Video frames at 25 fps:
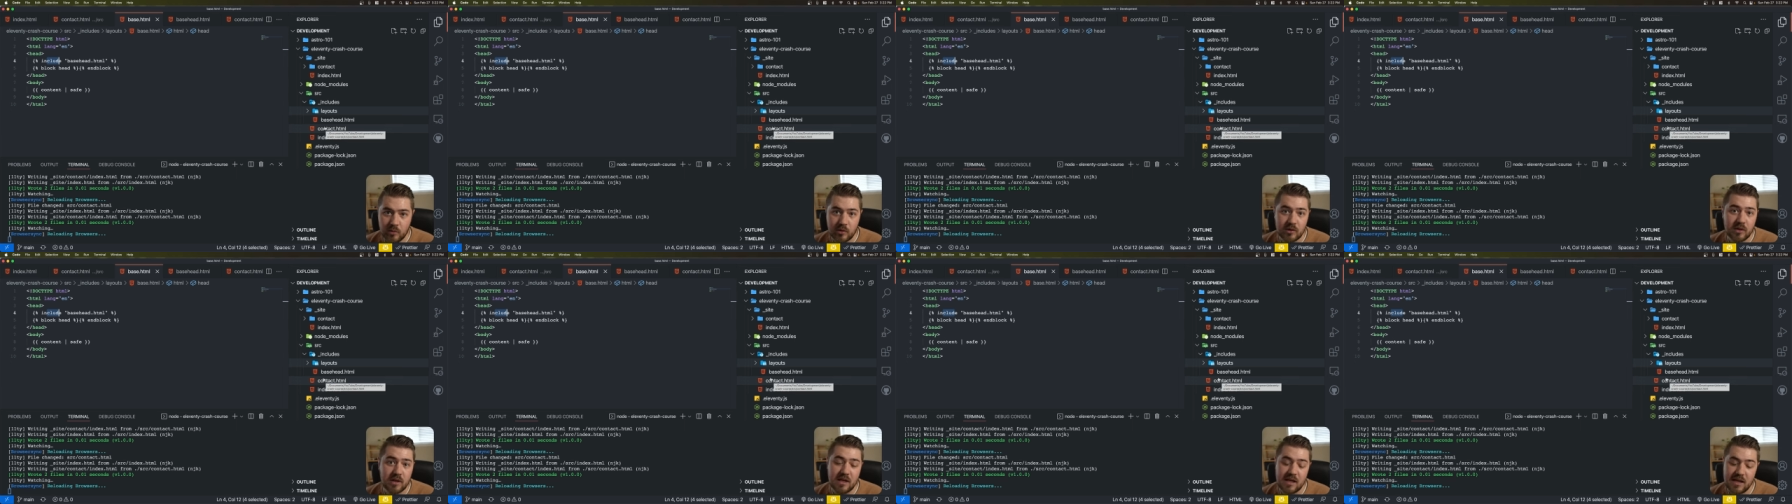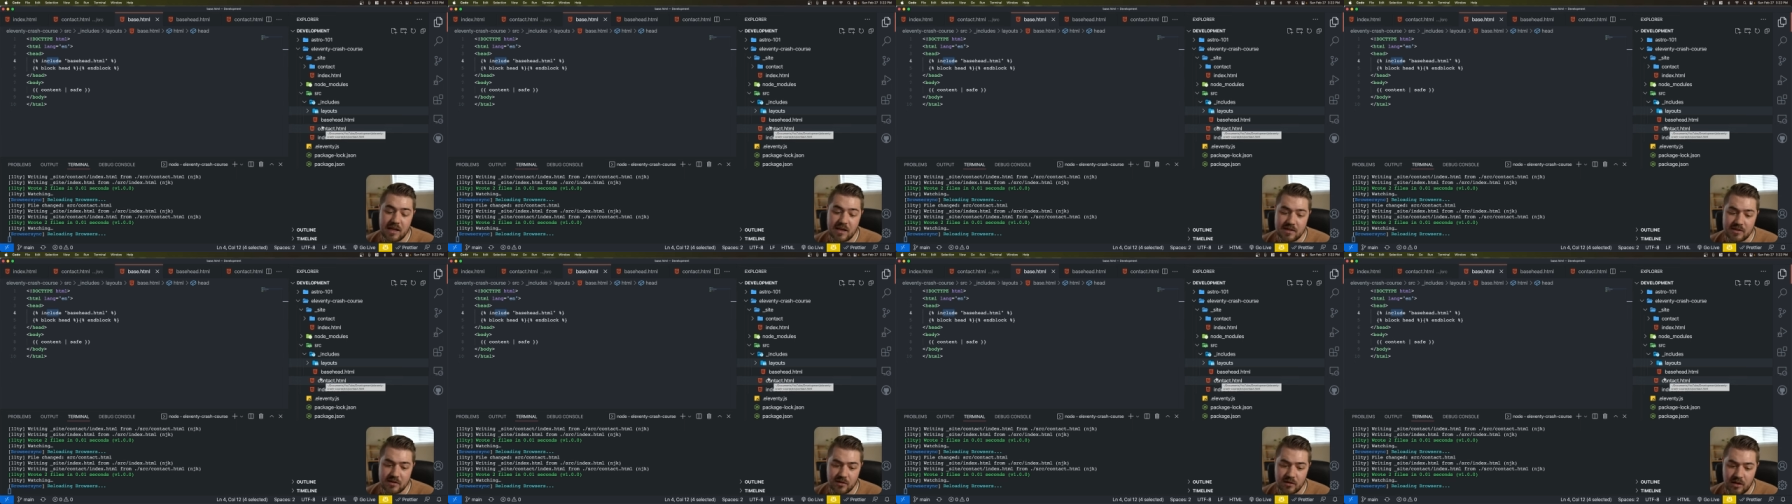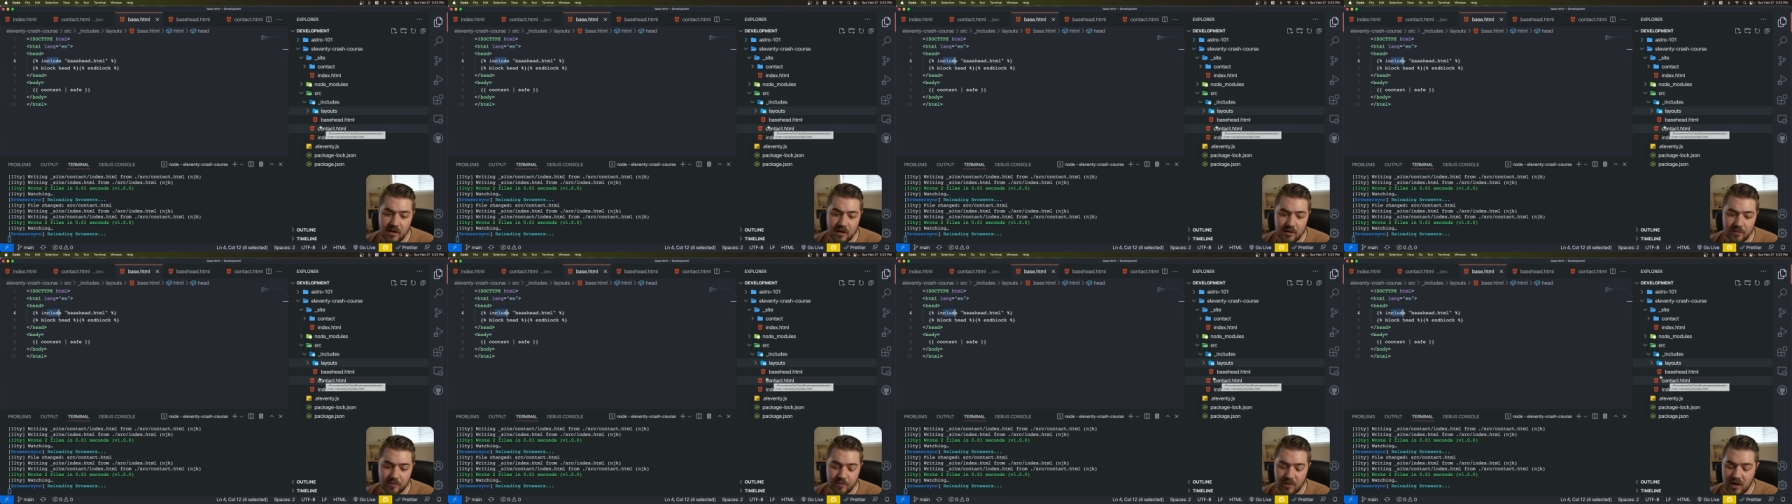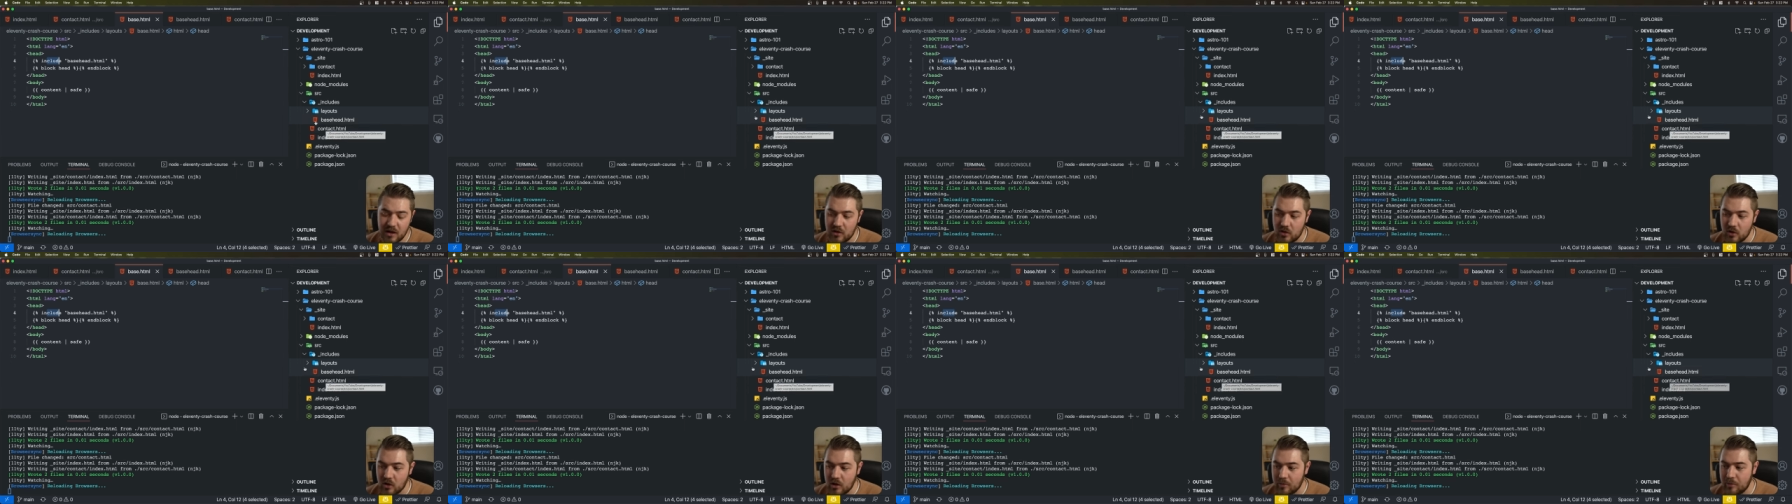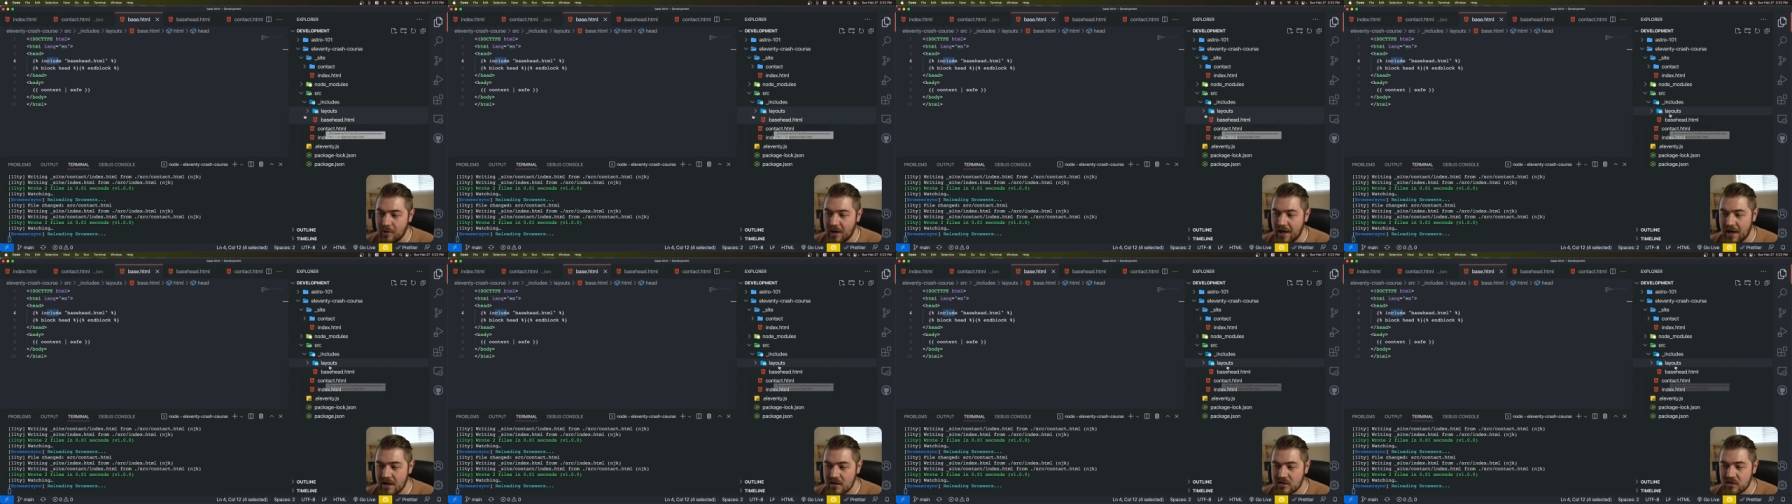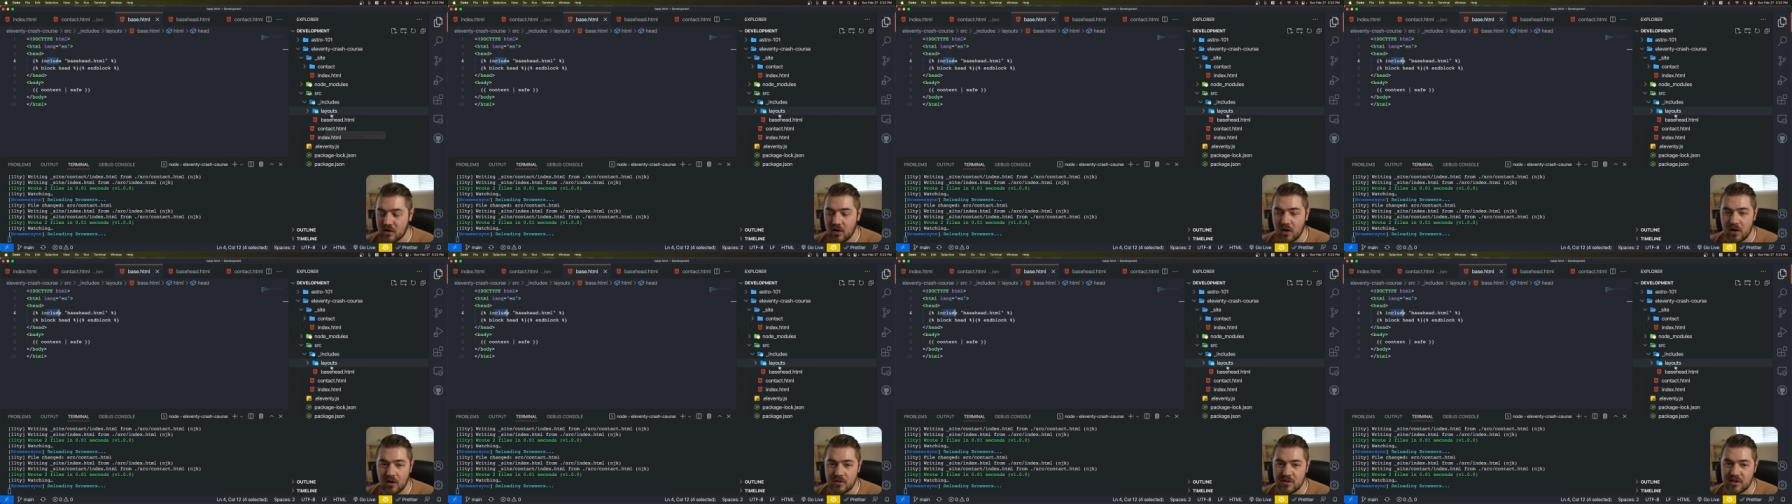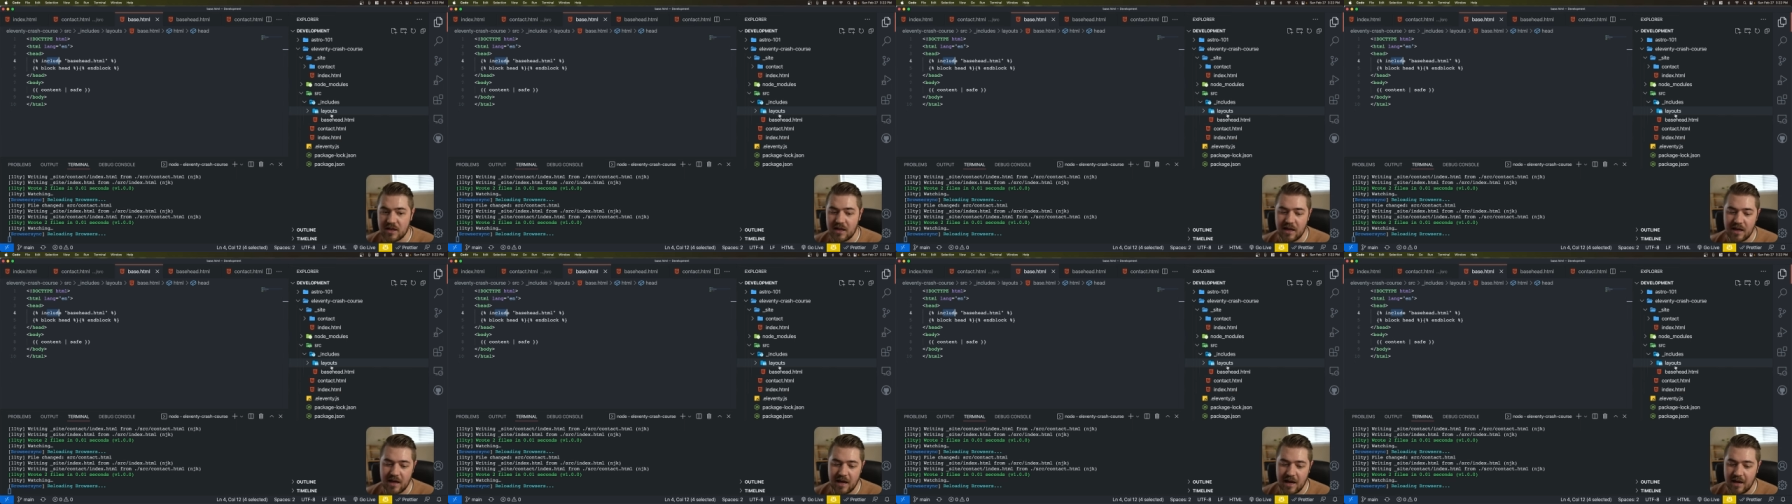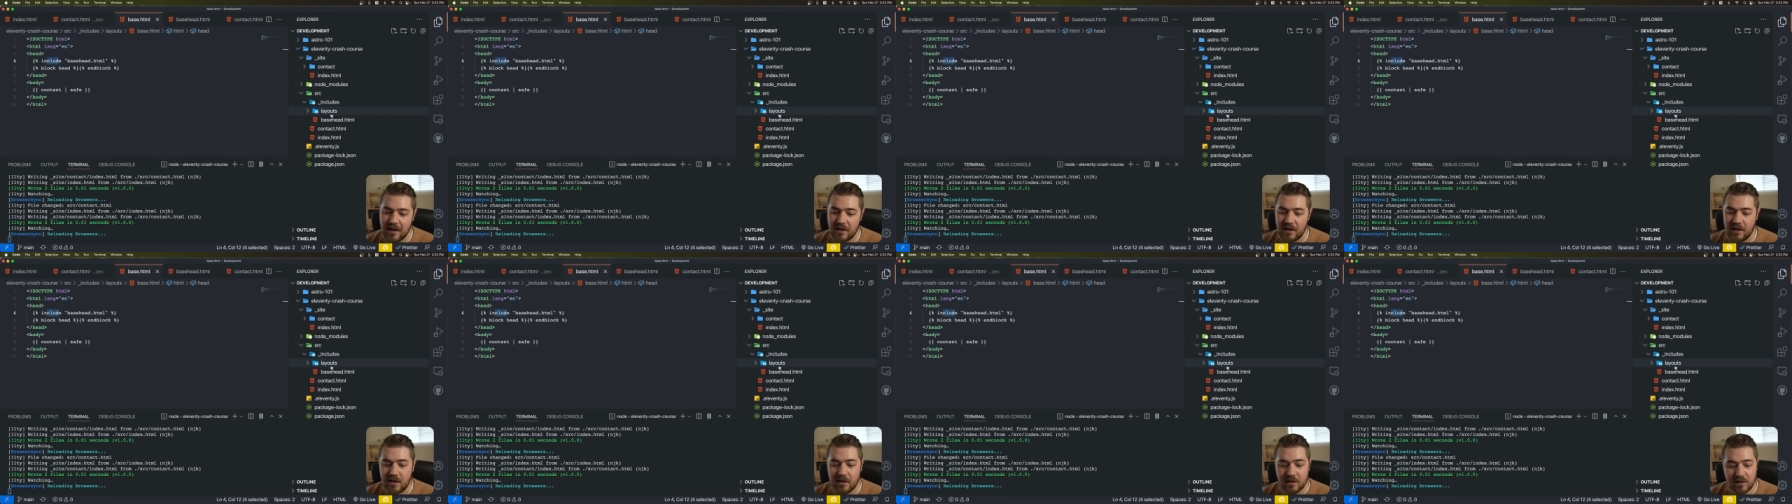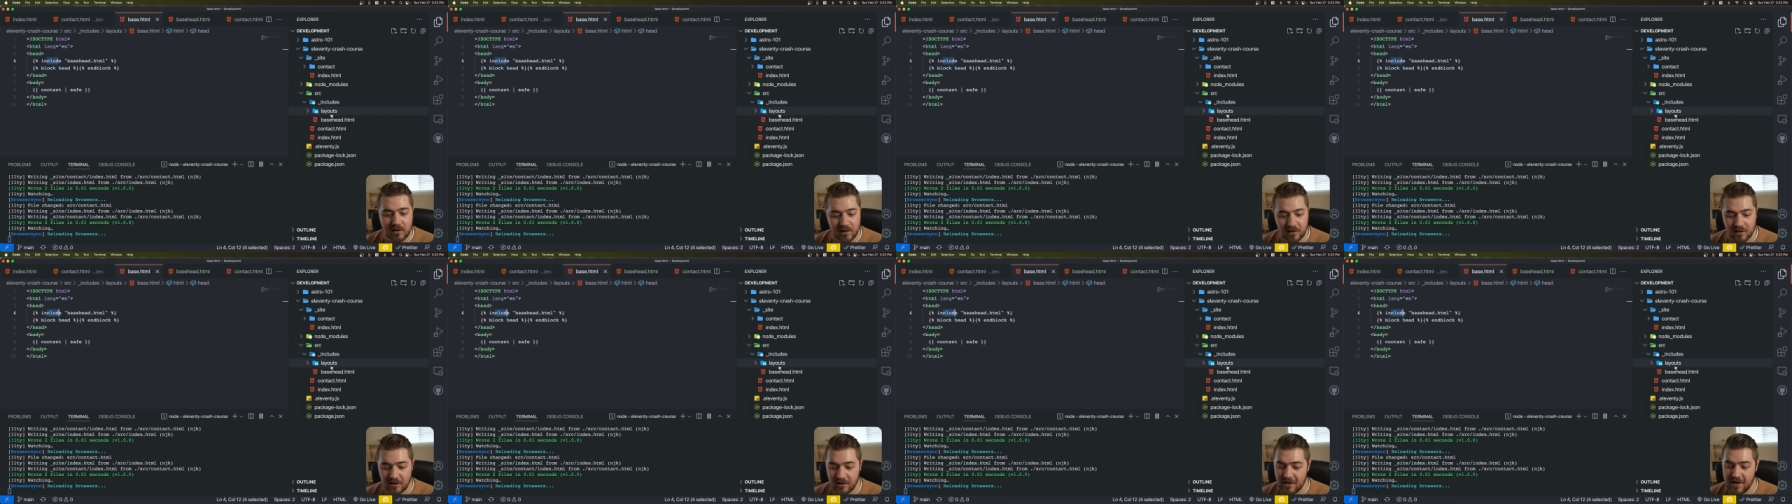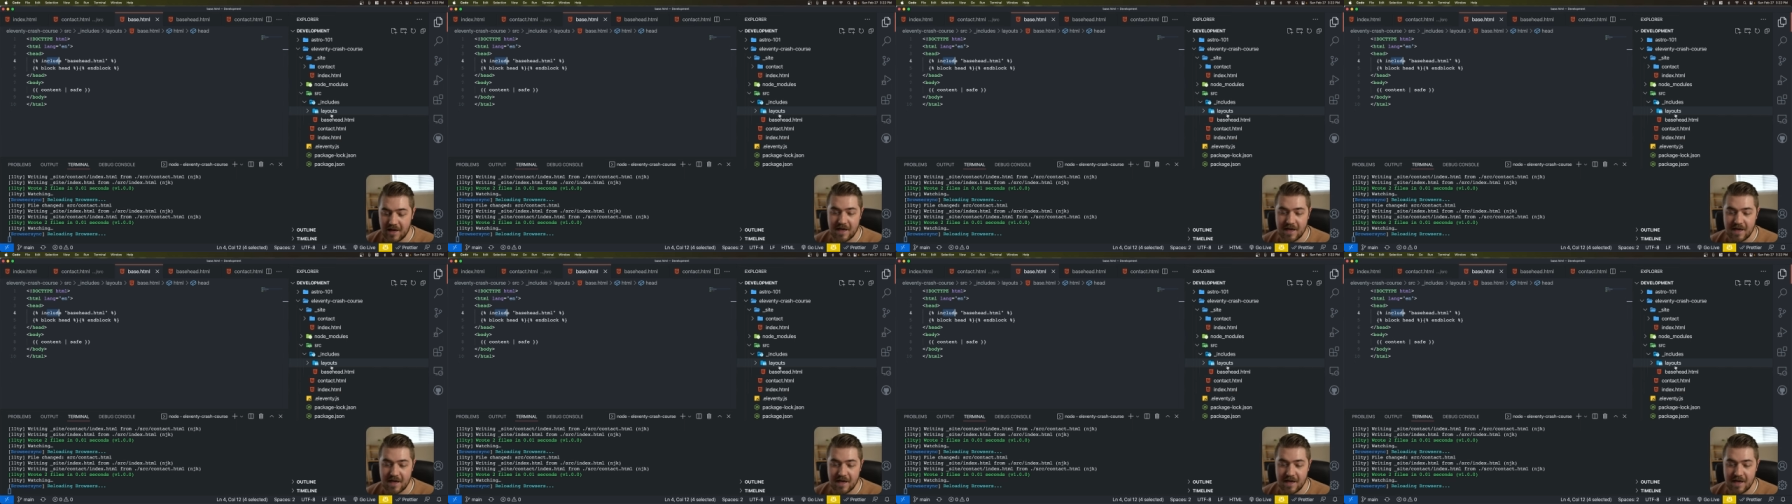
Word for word: really easily, and you can pass content at it